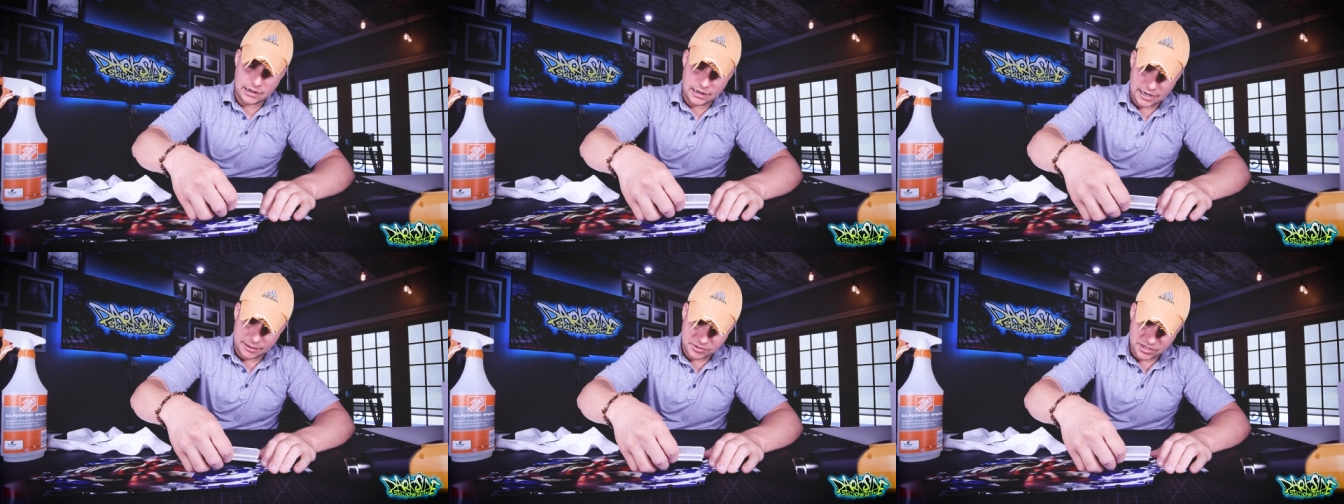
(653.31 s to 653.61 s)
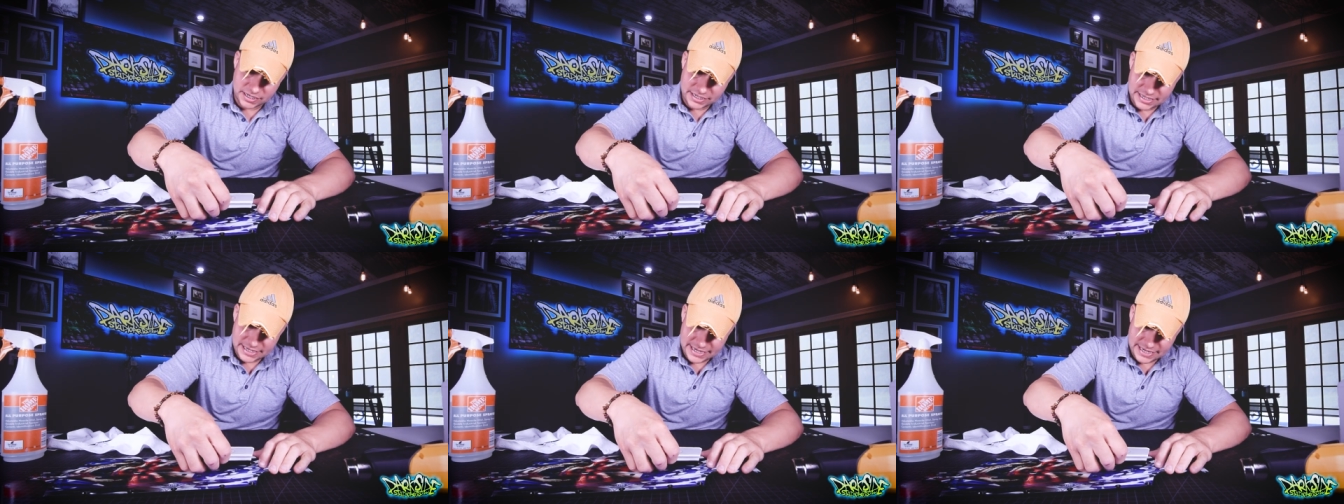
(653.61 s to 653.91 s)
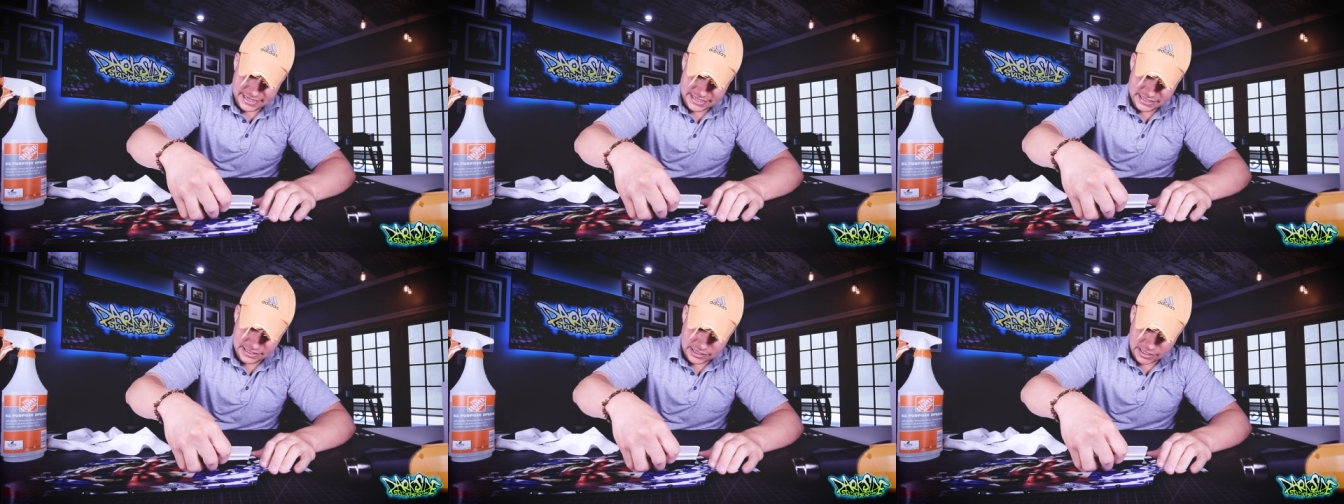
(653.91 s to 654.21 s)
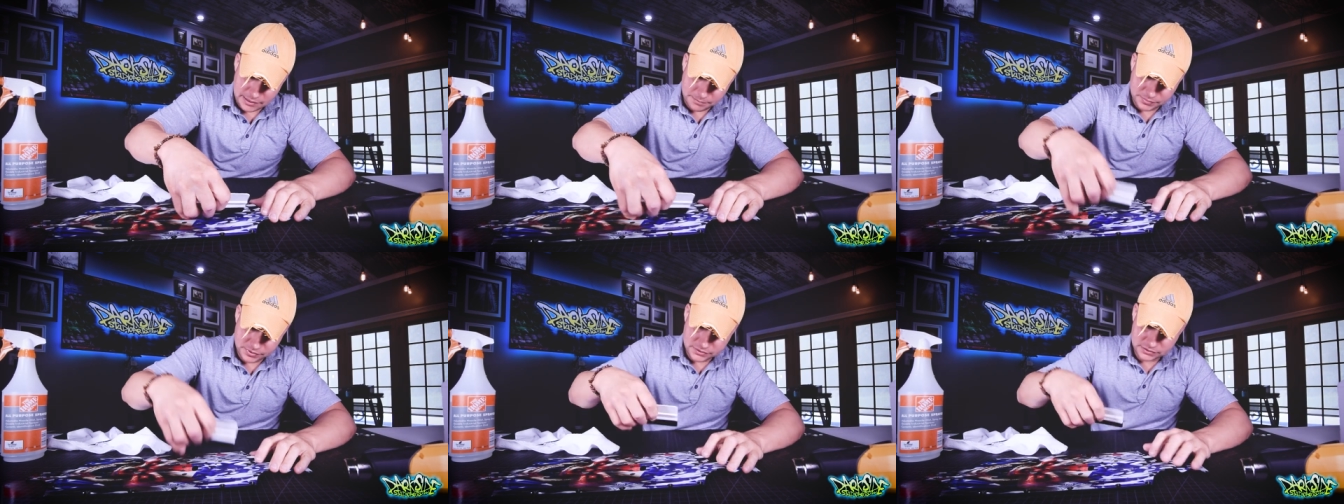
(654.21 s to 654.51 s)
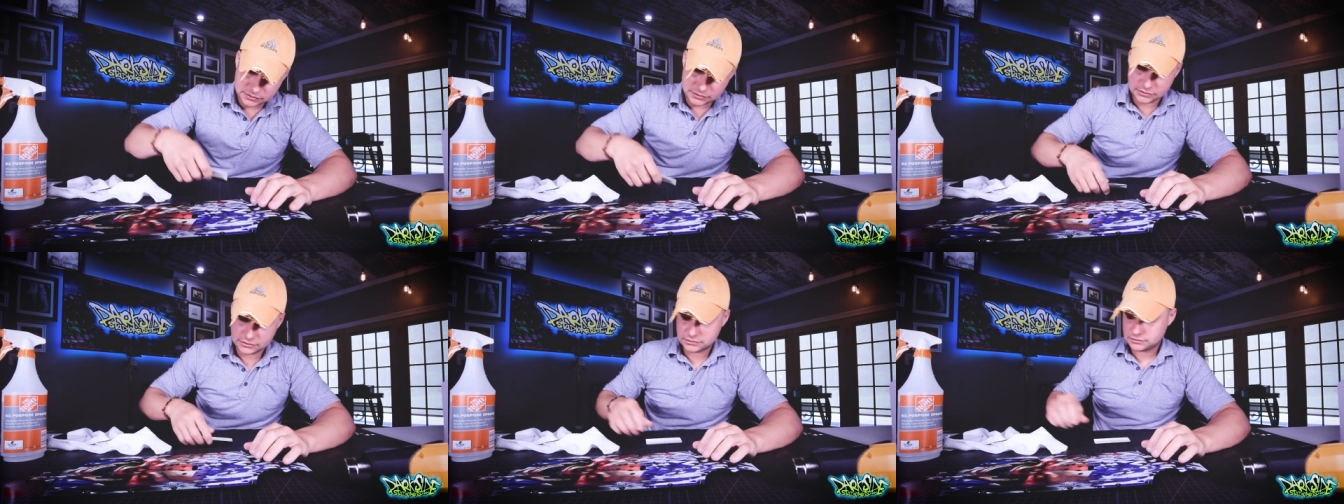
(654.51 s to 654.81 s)
I'm gonna heat it
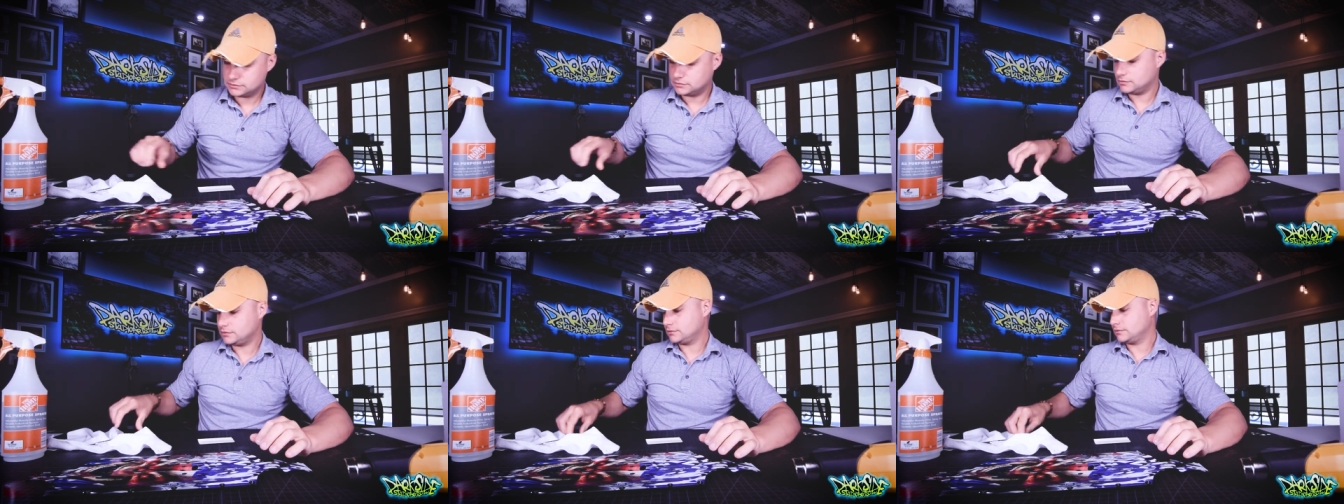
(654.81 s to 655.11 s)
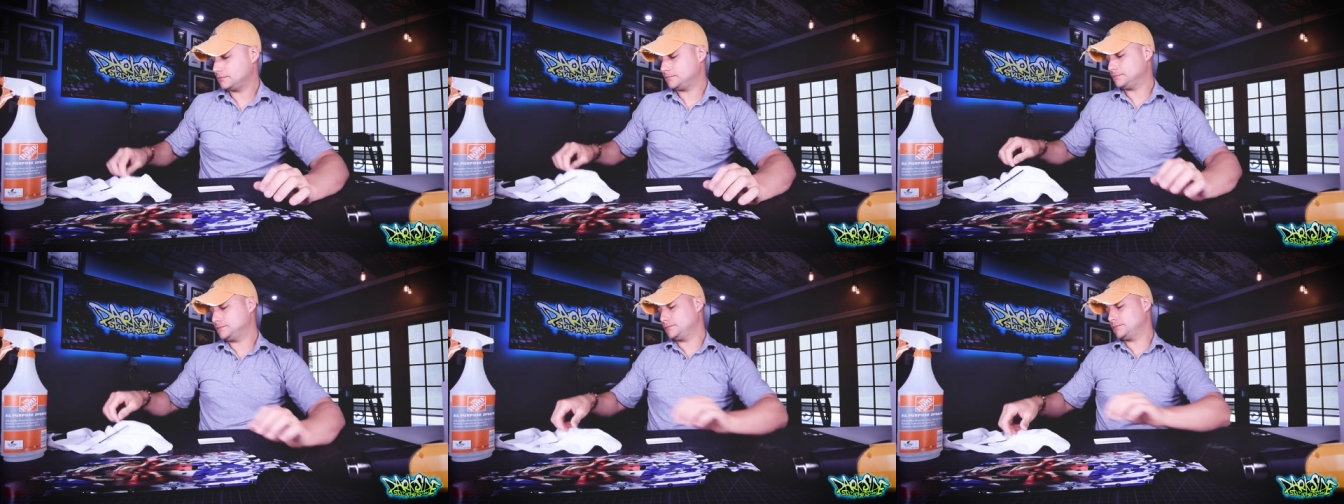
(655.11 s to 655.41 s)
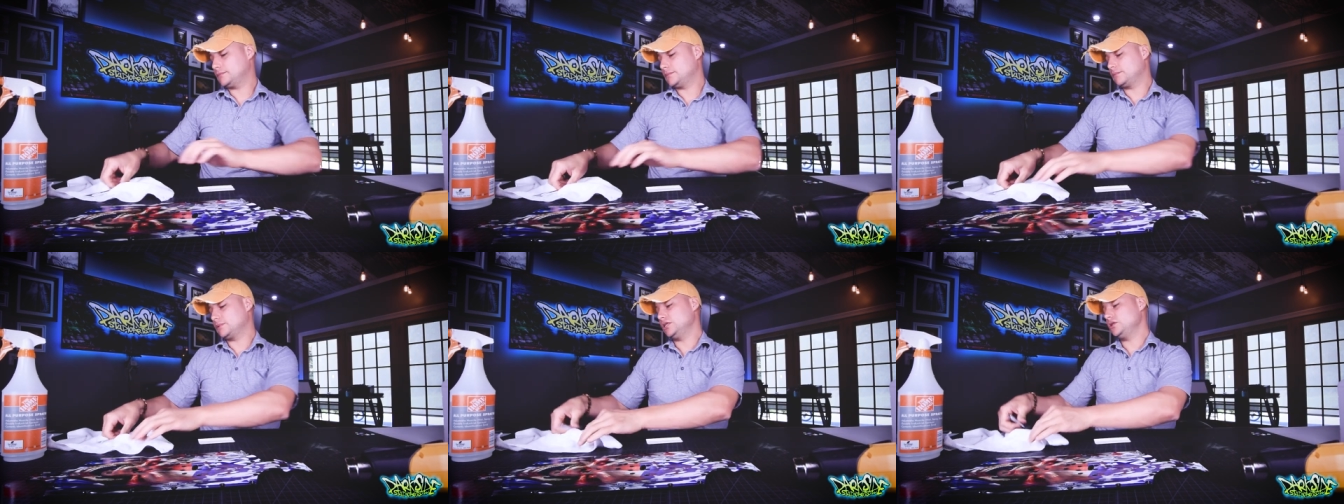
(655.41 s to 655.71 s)
up I'm